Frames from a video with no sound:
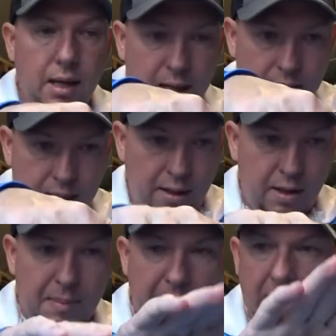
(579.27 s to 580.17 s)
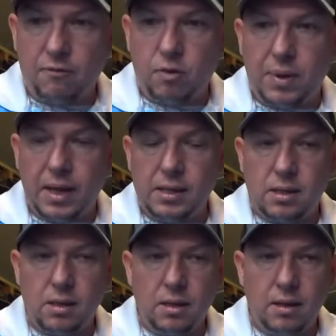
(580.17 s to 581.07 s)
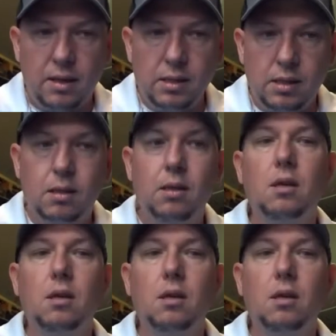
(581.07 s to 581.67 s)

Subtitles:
And again, they may have replaced this.